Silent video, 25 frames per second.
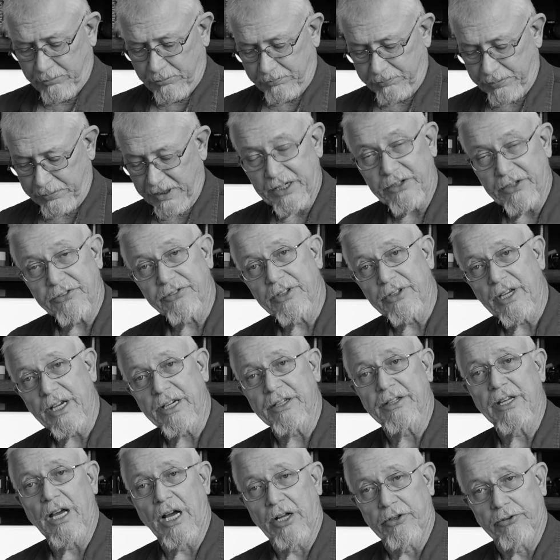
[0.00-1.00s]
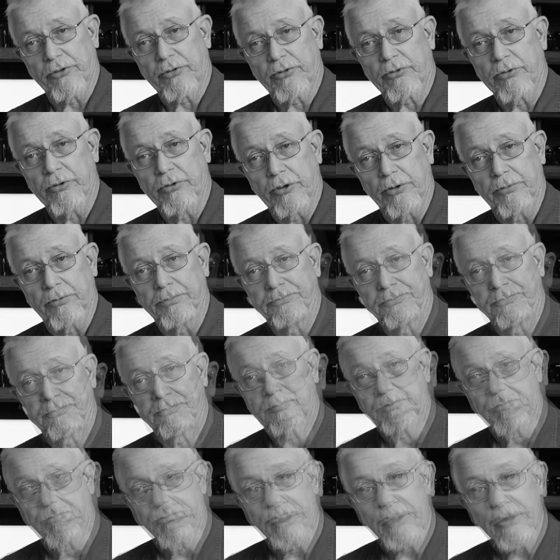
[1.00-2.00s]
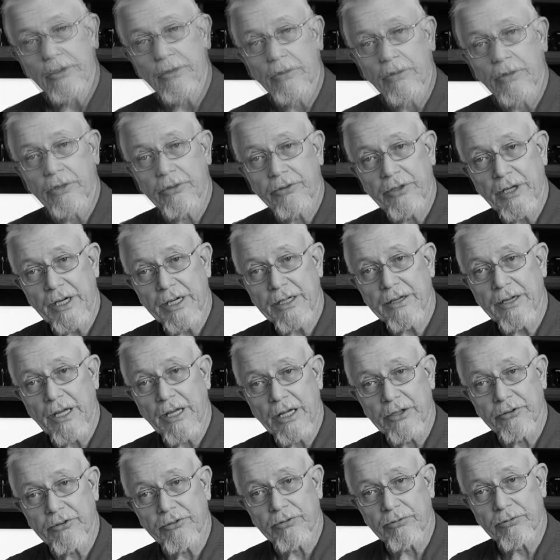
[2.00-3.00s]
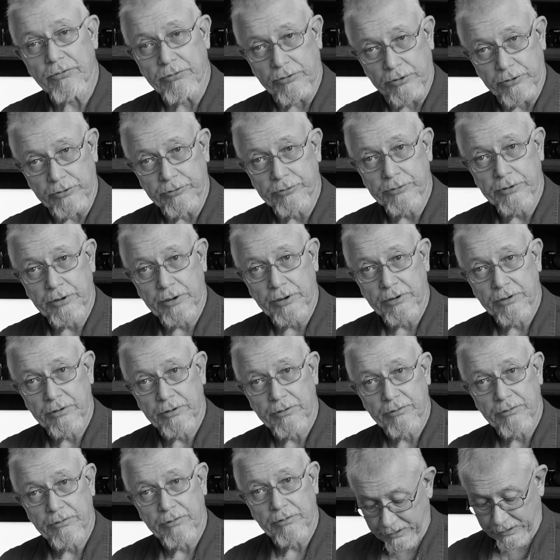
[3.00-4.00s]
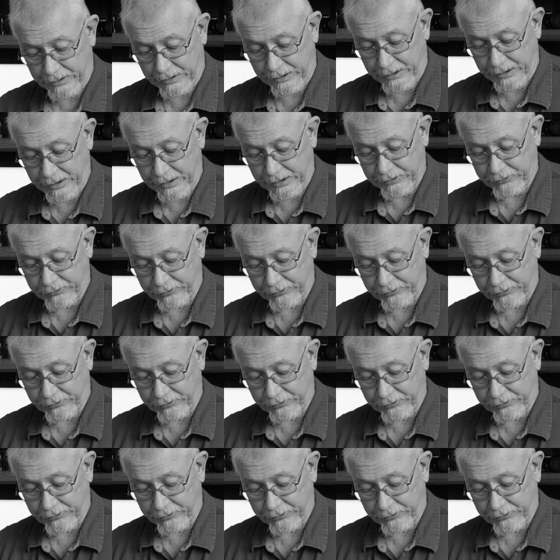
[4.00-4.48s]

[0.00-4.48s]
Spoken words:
base takedown screw. You're going to take that screw and